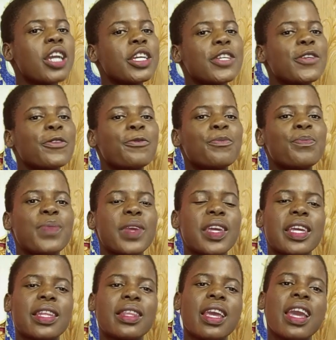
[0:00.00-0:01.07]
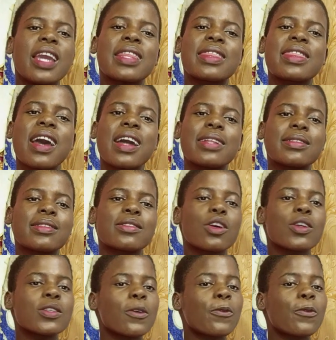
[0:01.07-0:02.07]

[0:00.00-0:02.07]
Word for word: You've been that source